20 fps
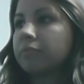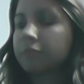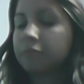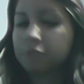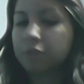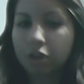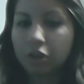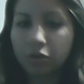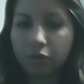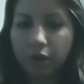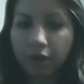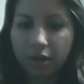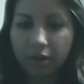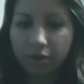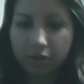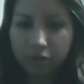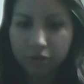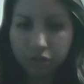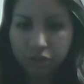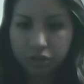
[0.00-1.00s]
Okay,
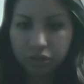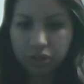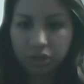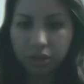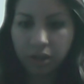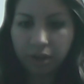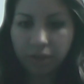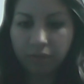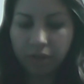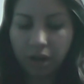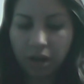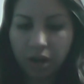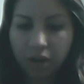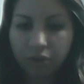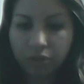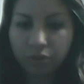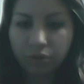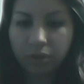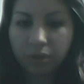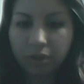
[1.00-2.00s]
so they have
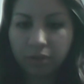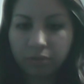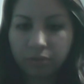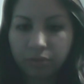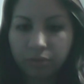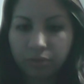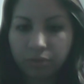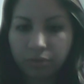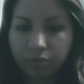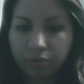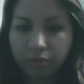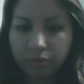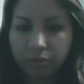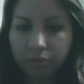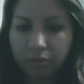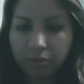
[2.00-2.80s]
auto level.